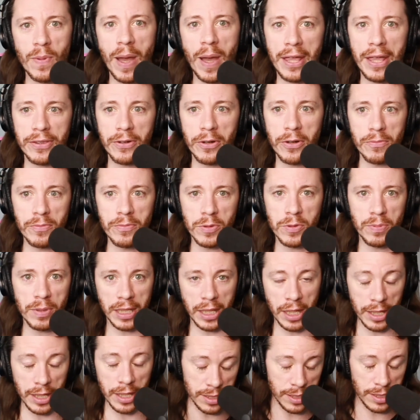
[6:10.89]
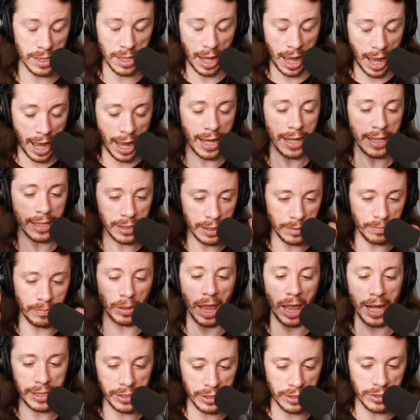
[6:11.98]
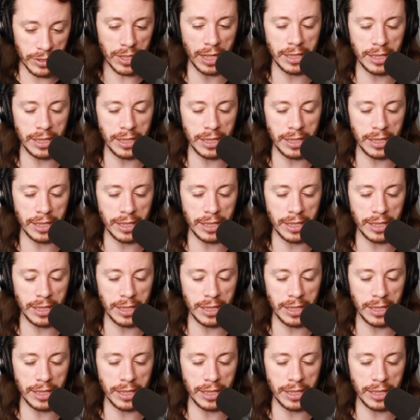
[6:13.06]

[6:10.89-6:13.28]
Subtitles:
bathrooms because blinders,